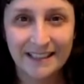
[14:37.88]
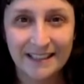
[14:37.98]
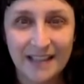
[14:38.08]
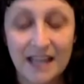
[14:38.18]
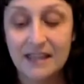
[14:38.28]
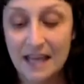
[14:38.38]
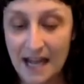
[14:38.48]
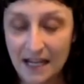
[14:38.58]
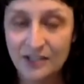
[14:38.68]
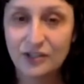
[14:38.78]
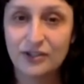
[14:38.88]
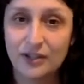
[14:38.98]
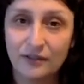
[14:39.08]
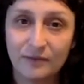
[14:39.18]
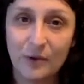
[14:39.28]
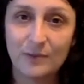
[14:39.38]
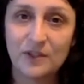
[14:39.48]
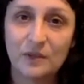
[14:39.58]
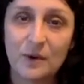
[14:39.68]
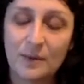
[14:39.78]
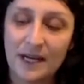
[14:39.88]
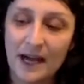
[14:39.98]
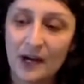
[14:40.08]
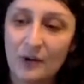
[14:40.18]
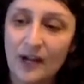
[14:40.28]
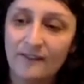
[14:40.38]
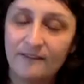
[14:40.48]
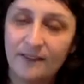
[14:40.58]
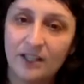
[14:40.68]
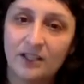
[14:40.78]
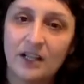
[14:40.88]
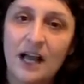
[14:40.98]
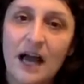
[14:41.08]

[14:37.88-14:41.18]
and then ask yourself moment to moment, how do I feel?